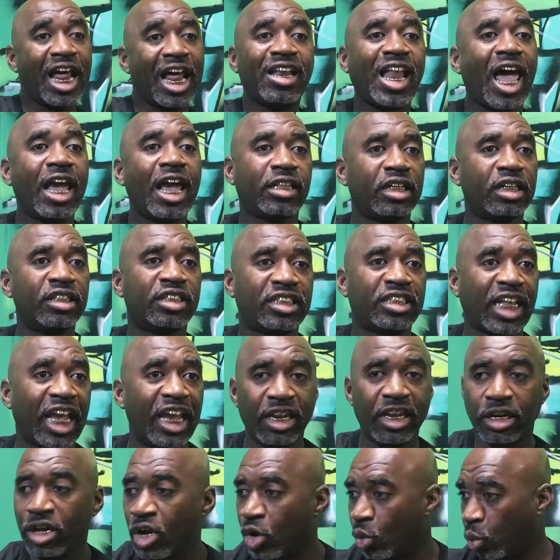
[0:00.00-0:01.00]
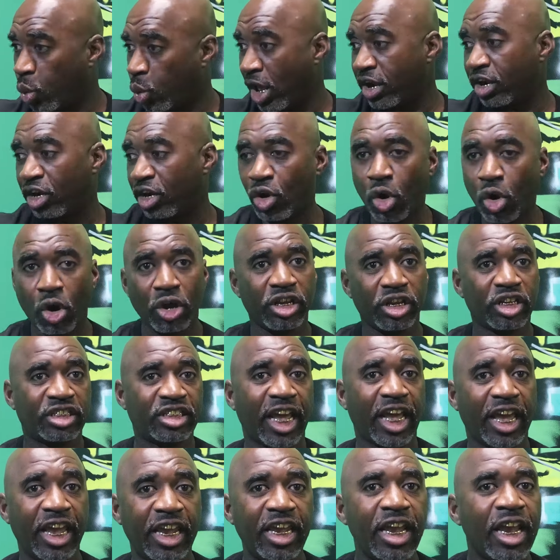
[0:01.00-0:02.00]
it's not like the state where the
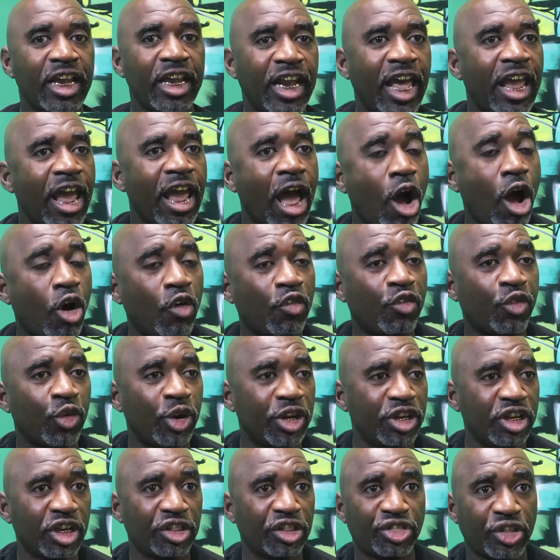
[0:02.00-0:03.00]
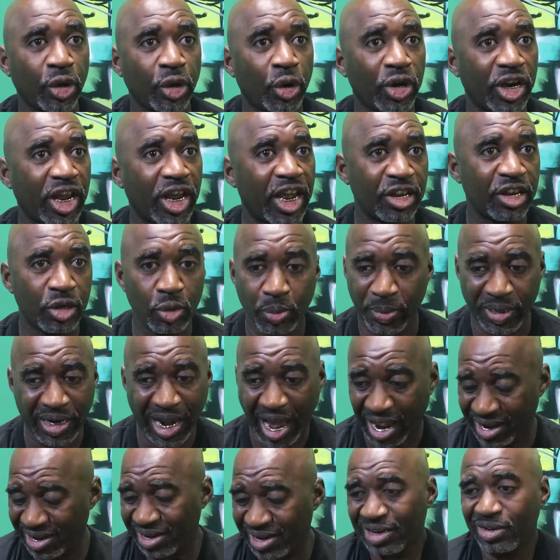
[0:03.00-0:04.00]
lawyers say they offering you 30 and you
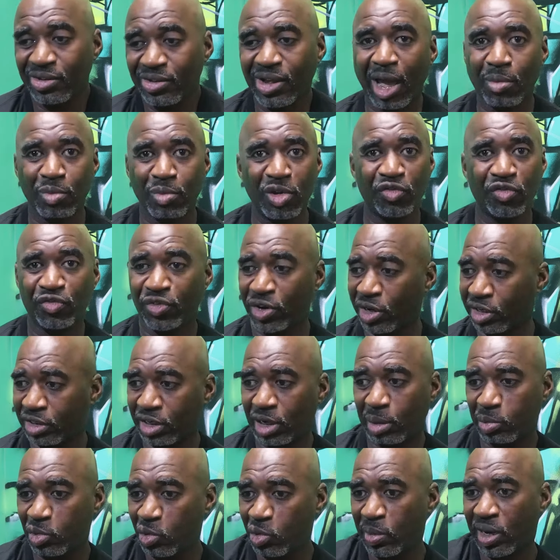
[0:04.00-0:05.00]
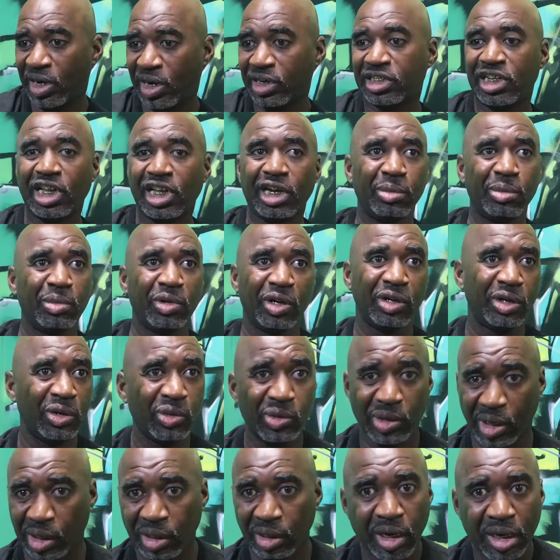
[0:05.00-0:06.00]
be like, nigga, you got me fucked up. You better tell
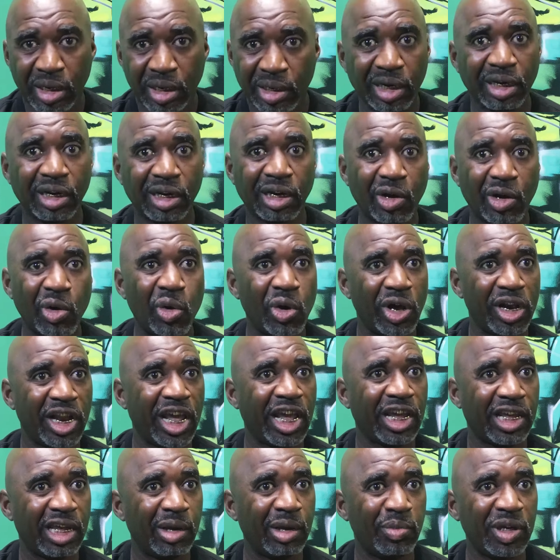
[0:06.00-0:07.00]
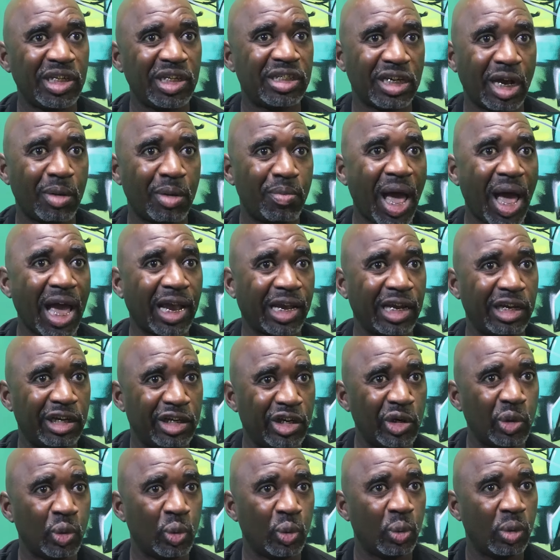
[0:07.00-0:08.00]
them, you, get, nigga, go in there and get me something I
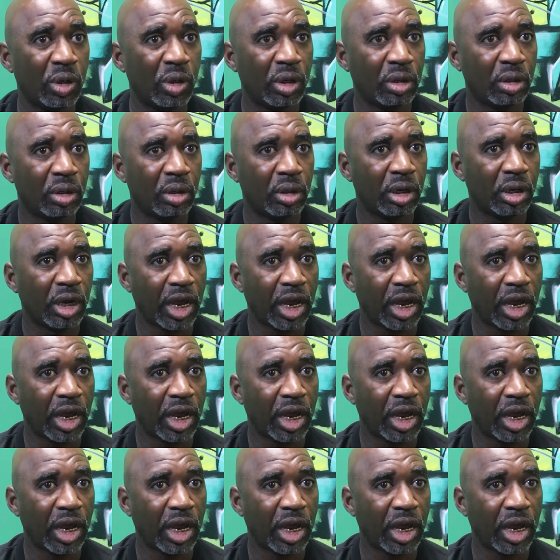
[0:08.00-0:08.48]
can do.